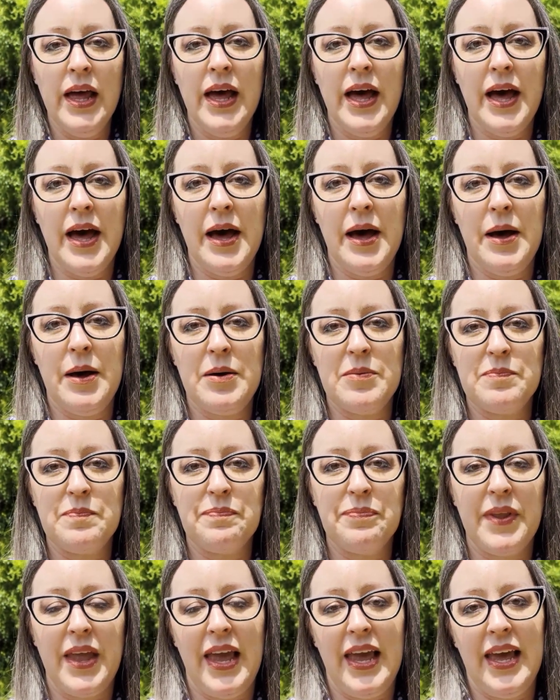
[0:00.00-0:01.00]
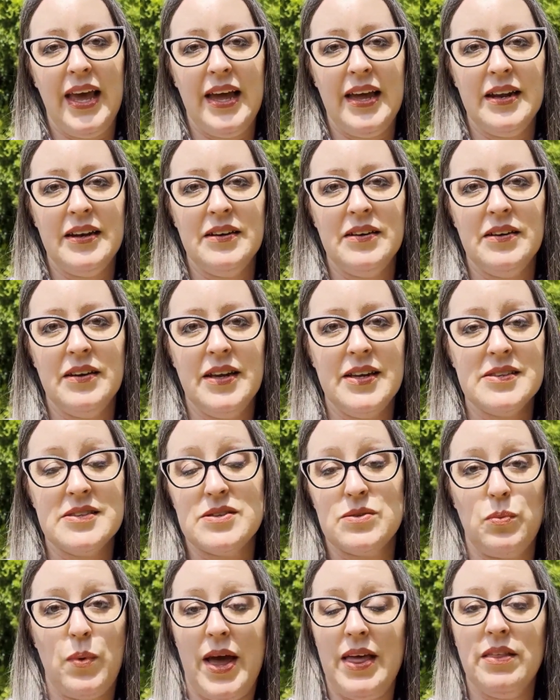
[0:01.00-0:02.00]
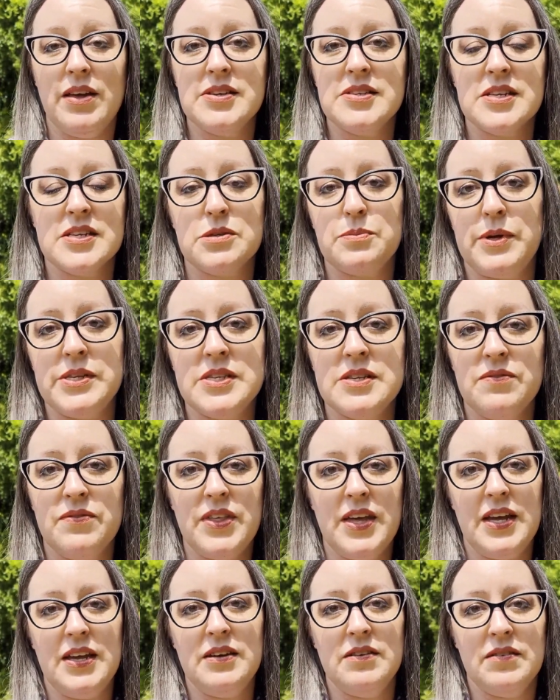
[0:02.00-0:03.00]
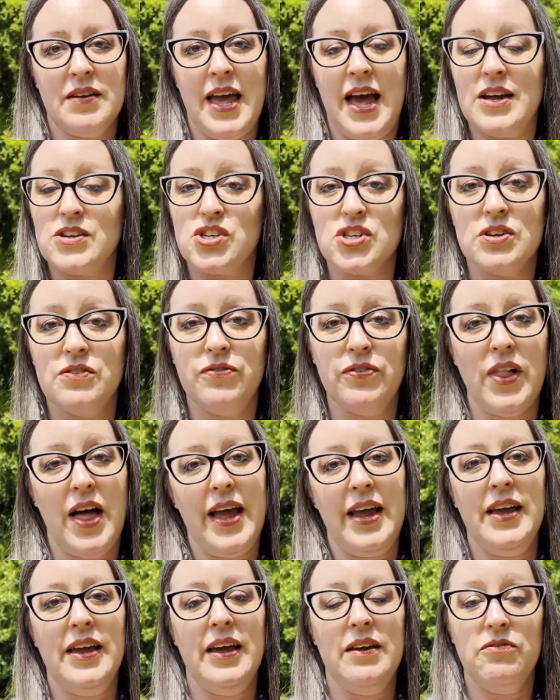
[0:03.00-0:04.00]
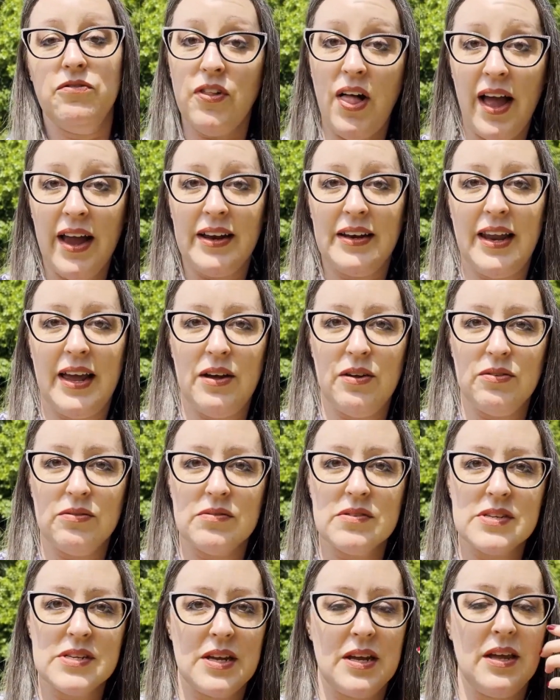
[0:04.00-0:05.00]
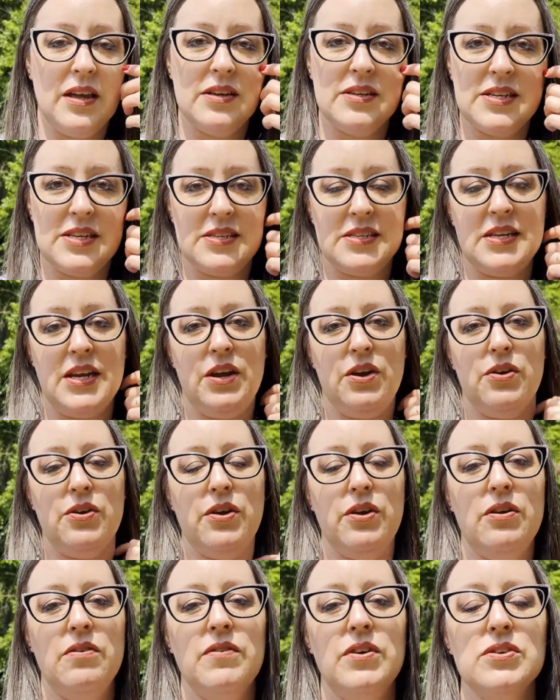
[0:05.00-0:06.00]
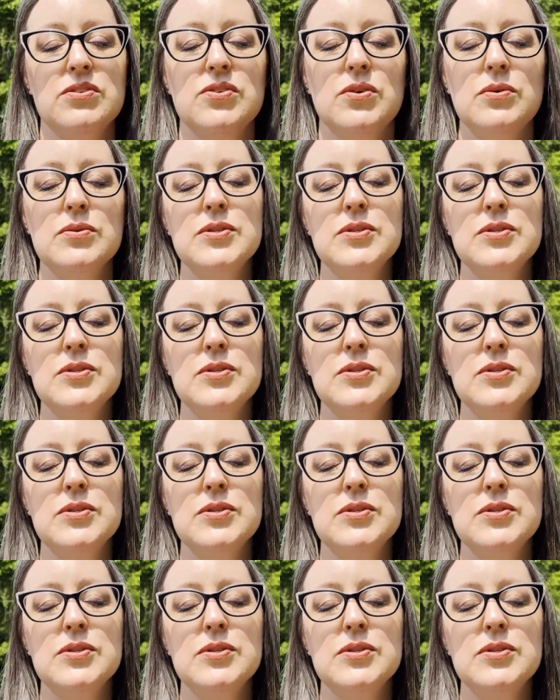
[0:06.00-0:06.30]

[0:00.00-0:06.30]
And it's way less expensive than catching a flight and flying down to Disney or Universal.